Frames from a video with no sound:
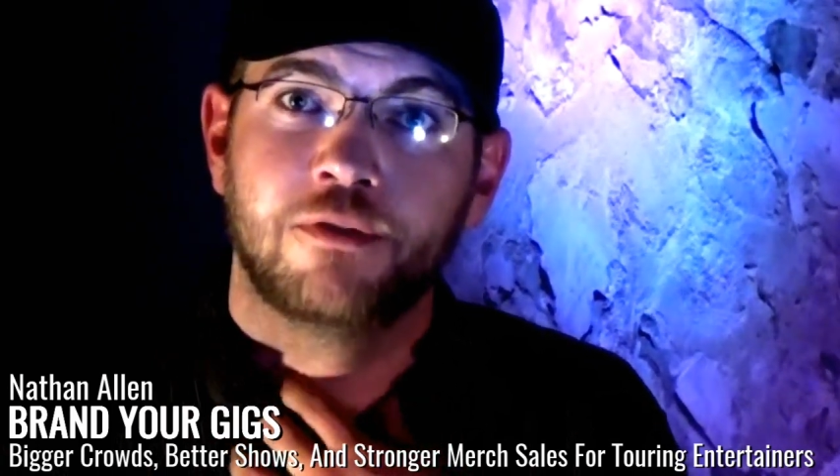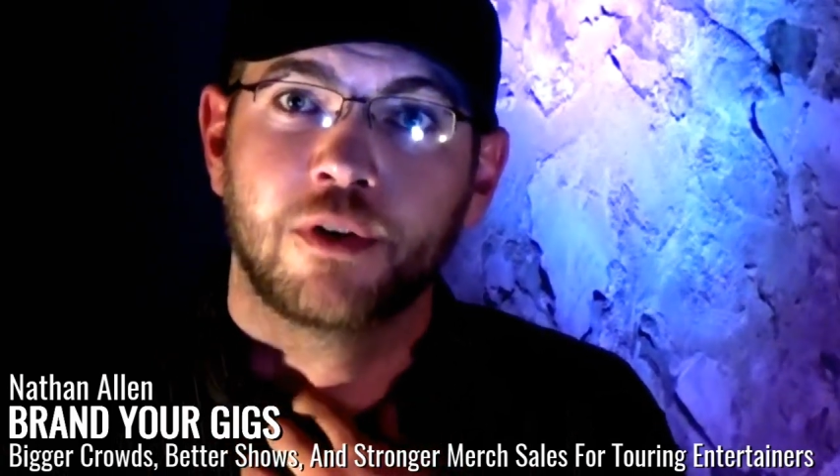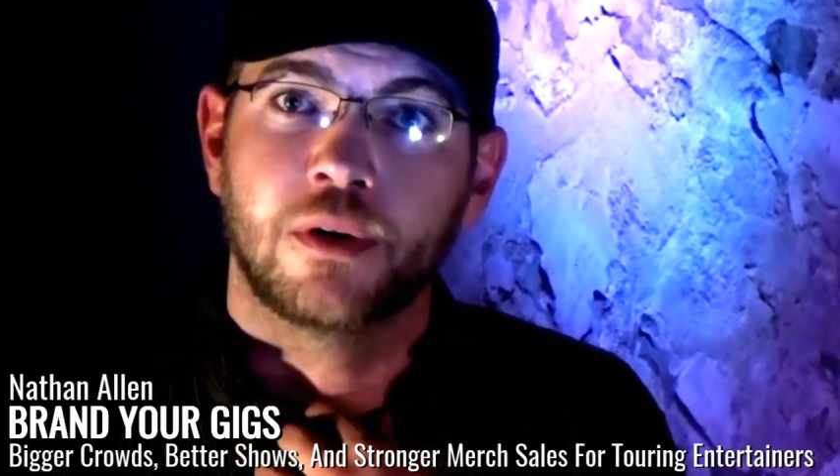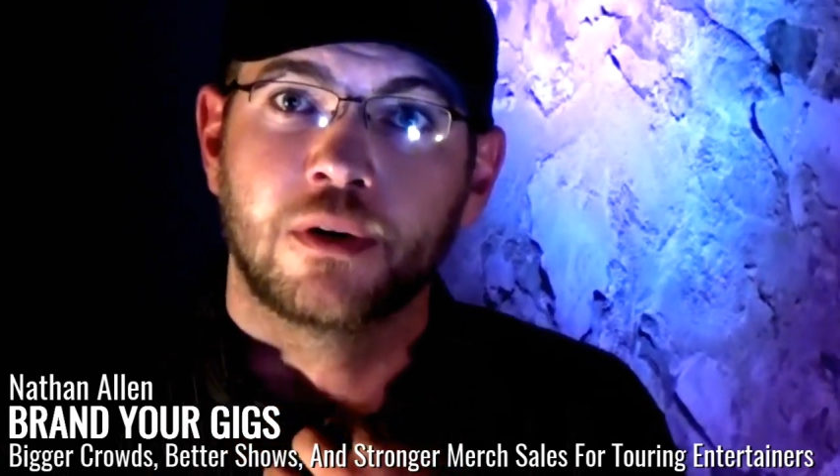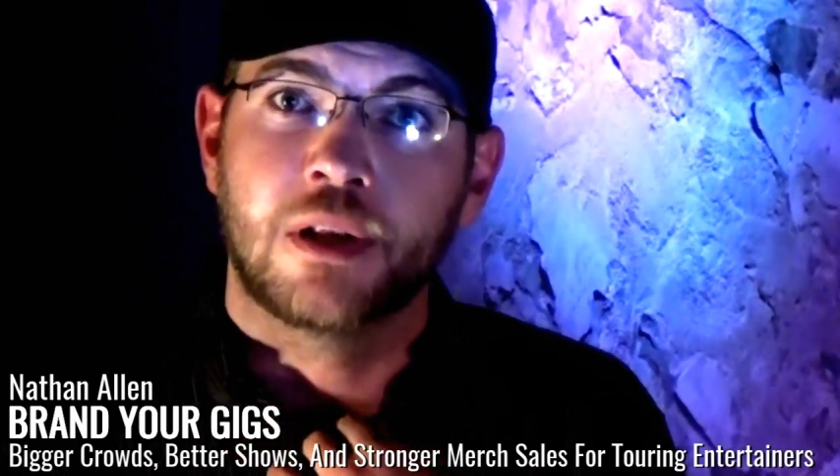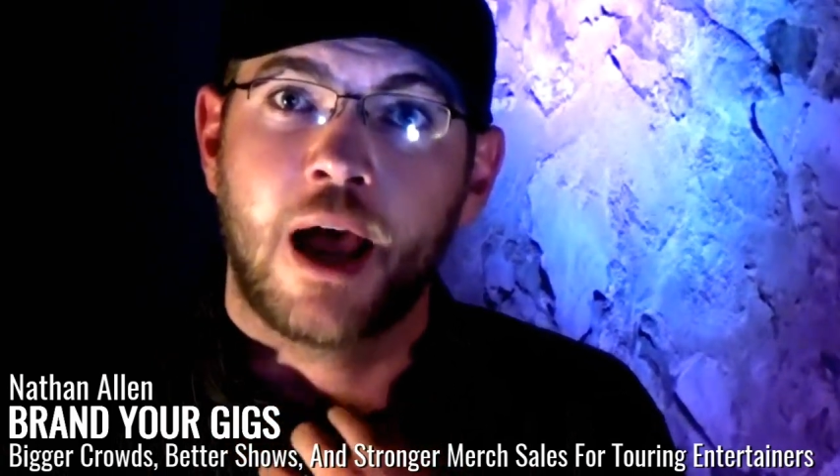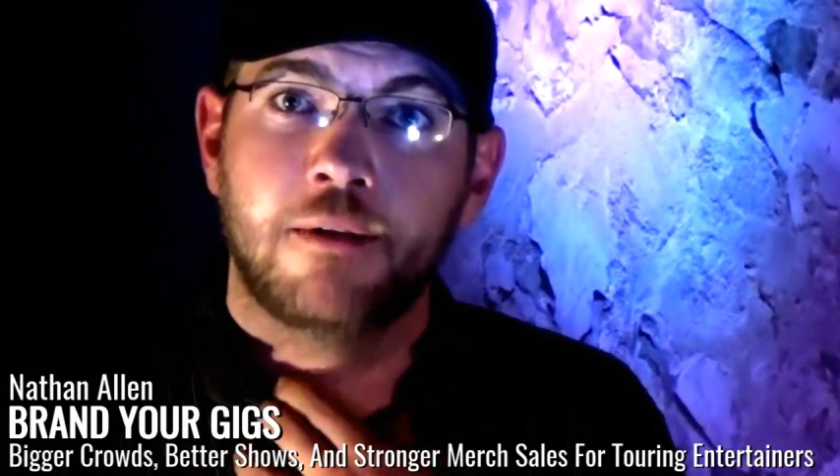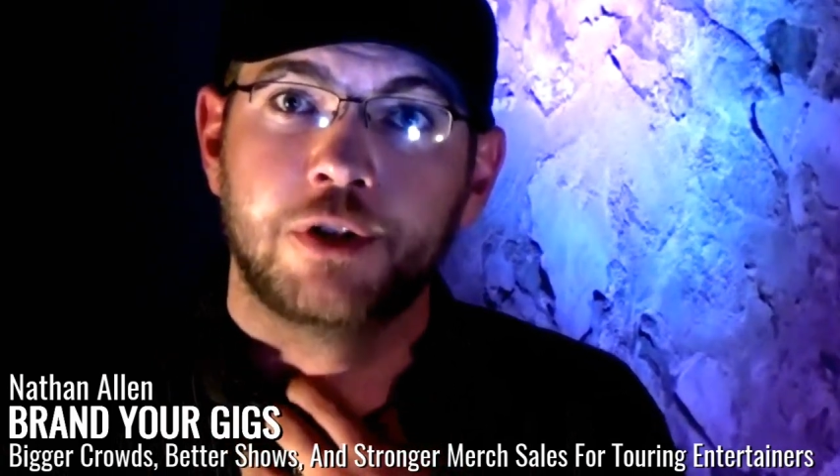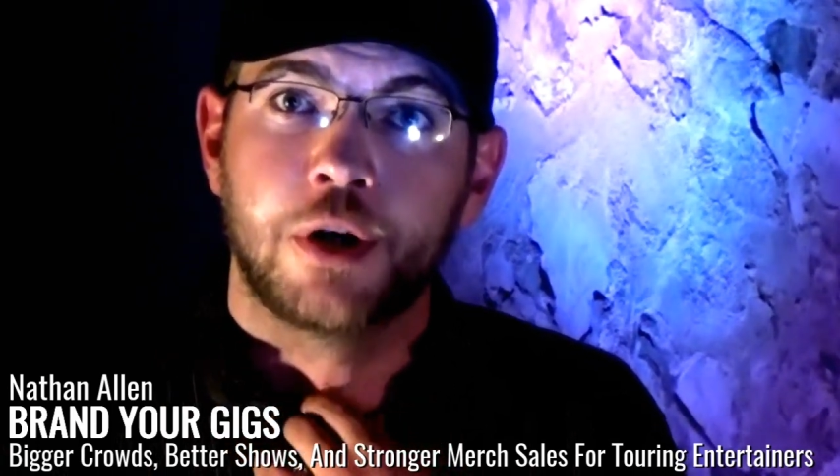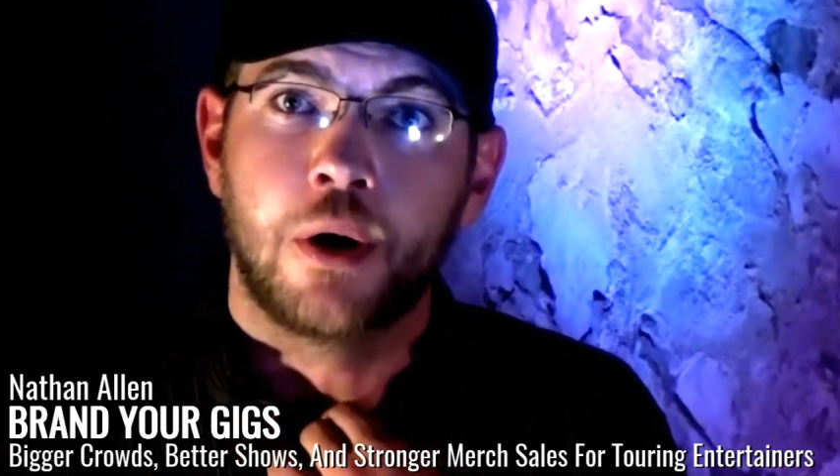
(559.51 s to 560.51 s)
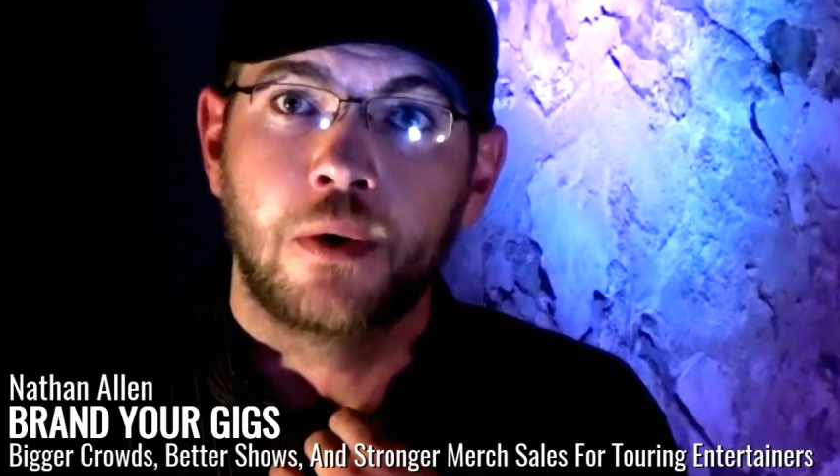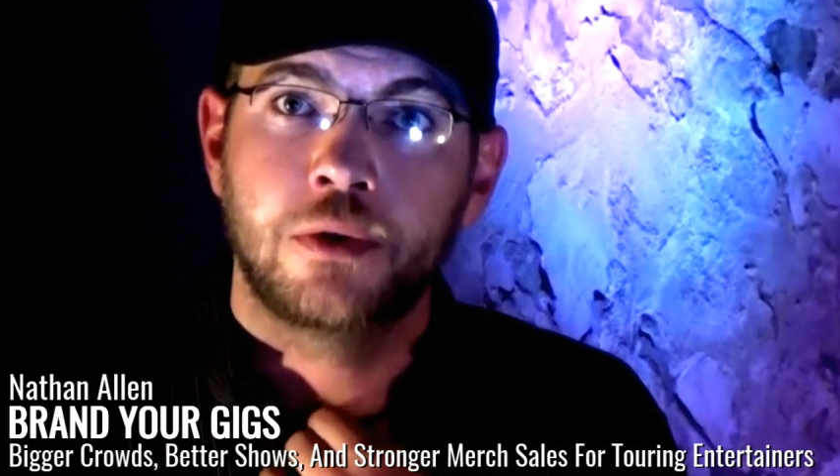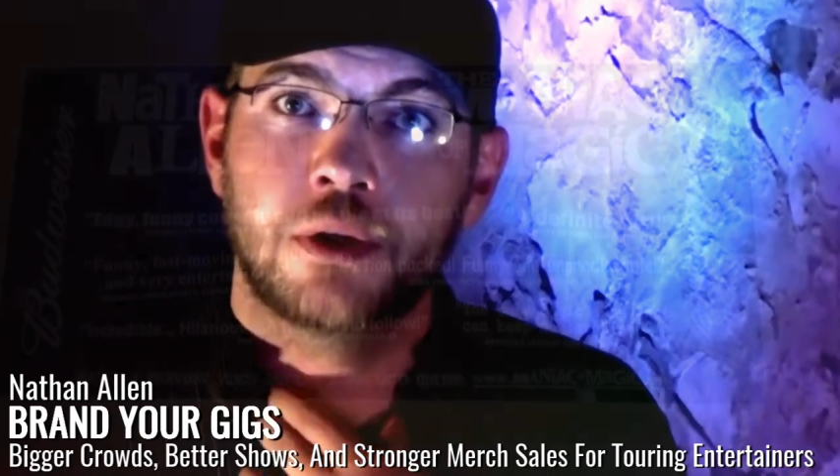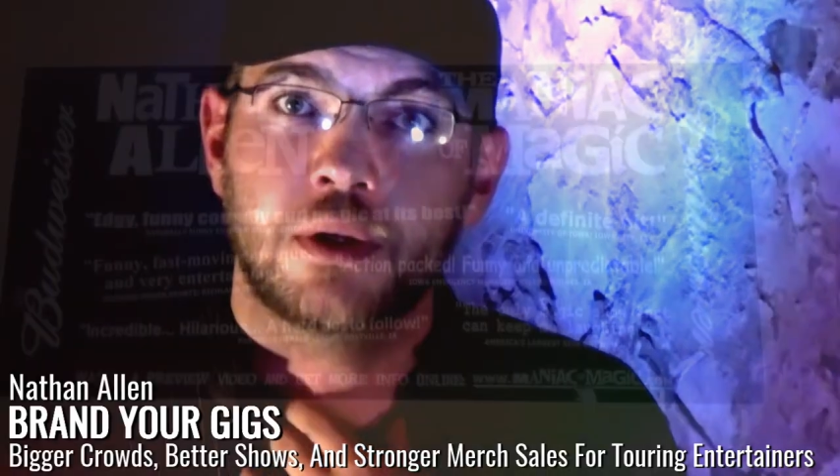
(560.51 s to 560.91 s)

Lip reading: for live shows